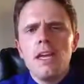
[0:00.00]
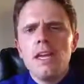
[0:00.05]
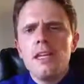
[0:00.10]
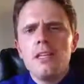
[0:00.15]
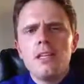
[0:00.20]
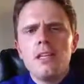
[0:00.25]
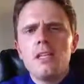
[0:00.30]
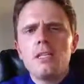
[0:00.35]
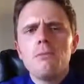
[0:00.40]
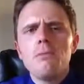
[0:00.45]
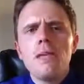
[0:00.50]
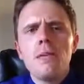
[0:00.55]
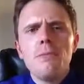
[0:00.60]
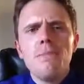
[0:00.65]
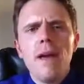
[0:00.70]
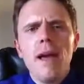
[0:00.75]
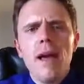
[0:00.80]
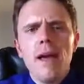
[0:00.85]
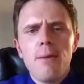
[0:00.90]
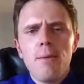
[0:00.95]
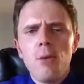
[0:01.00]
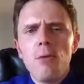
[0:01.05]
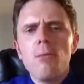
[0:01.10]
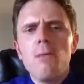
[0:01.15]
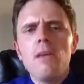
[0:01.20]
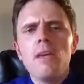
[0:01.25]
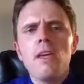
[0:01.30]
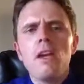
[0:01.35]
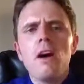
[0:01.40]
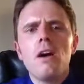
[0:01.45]
Is meat bad? Will
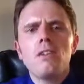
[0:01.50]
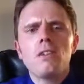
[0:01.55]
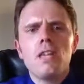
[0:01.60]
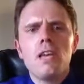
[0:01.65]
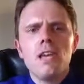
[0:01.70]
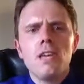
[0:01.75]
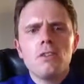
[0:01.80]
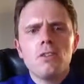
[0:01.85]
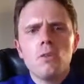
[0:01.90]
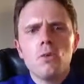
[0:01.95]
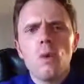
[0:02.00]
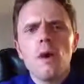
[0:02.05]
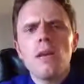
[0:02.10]
meat cause cancer?